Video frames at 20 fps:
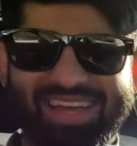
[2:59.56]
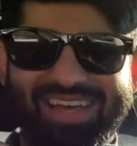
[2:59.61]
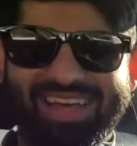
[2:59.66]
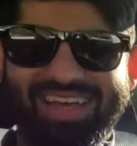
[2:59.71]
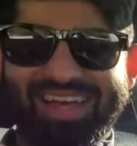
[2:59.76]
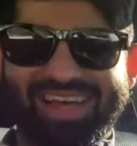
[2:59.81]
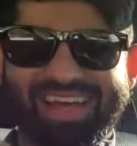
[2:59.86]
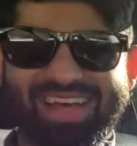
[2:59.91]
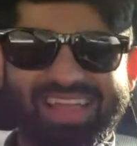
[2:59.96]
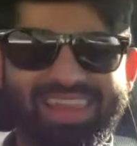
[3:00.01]

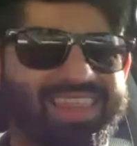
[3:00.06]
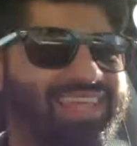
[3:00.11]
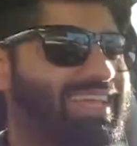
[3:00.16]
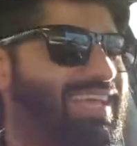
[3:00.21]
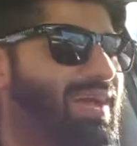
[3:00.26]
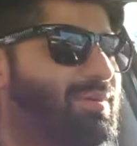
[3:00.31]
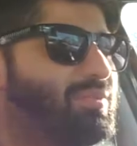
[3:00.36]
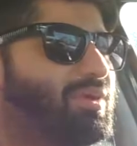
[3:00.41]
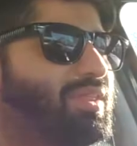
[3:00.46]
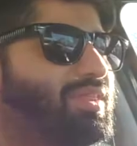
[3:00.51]
the
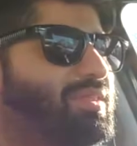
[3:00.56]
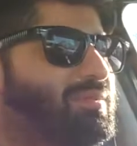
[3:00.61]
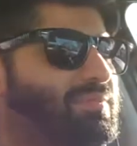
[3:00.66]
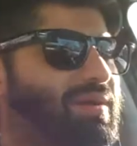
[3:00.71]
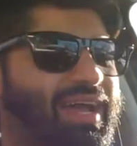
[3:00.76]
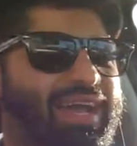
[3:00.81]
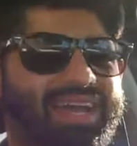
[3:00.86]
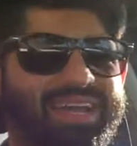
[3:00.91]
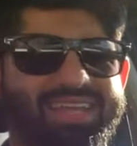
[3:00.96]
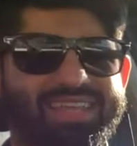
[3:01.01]
camera in the
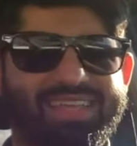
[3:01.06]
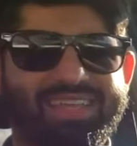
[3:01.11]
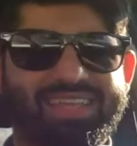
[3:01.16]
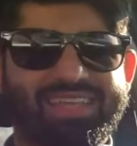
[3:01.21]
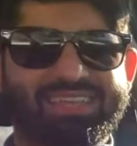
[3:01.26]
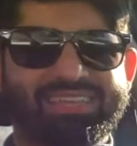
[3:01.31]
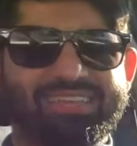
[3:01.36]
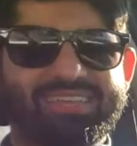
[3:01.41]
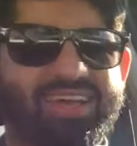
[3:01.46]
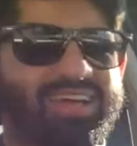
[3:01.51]
back
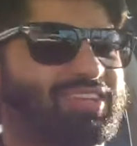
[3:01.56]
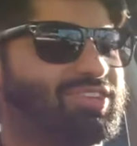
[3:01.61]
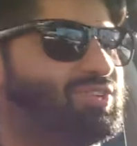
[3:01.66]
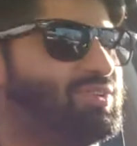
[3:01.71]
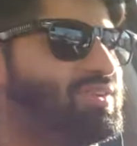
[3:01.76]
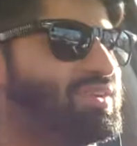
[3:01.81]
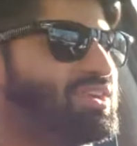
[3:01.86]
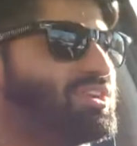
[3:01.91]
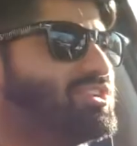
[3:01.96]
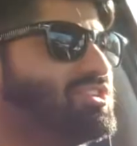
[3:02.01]
is not
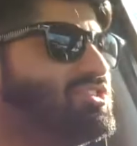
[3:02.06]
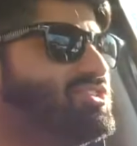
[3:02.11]
doing a good